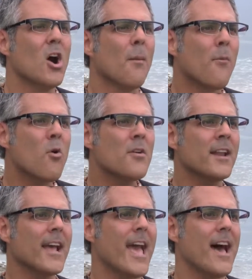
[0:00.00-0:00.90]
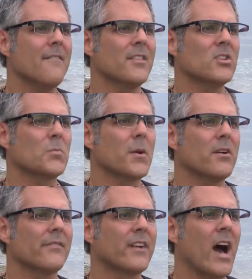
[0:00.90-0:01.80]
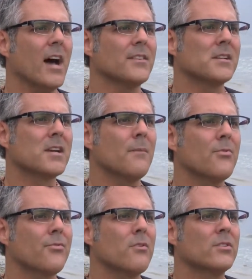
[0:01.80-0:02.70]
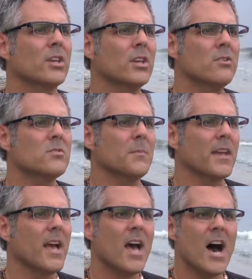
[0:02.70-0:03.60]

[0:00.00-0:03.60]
more than I have on the Spirit of God to come through and to use me,